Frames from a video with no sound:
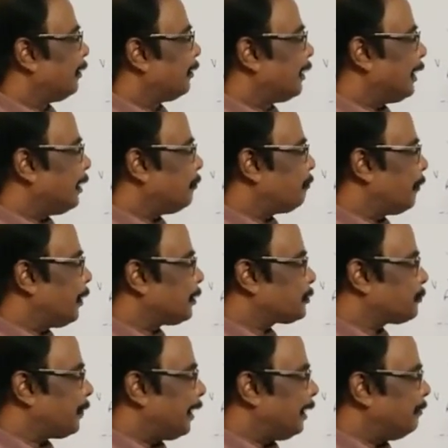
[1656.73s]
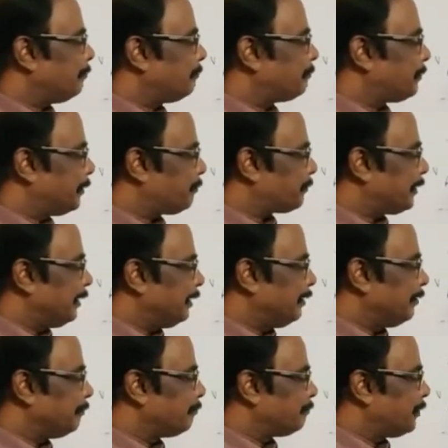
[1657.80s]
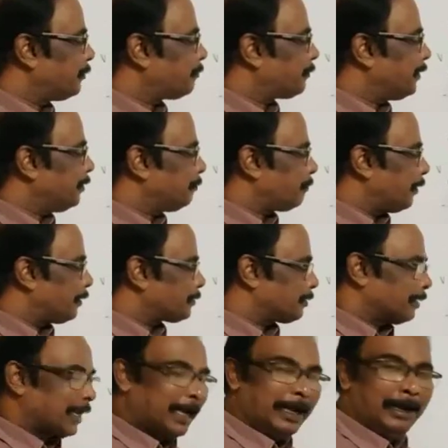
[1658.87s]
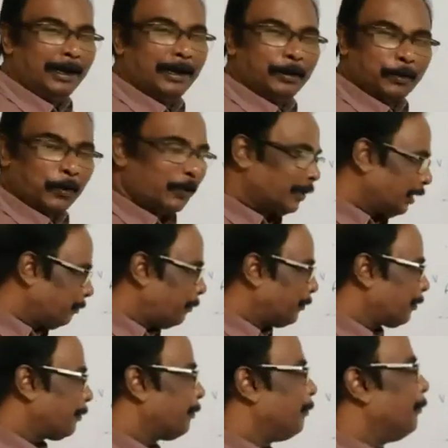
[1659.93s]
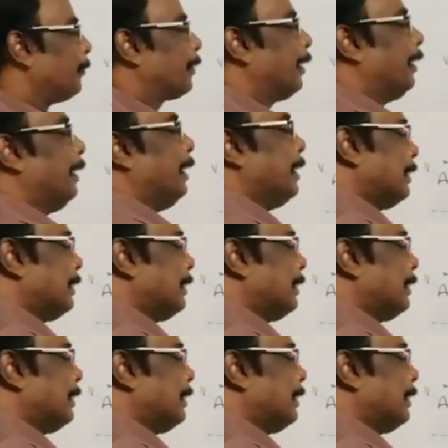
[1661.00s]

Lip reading: 10 plus 5, 15. 15 plus 9, 24. Okay.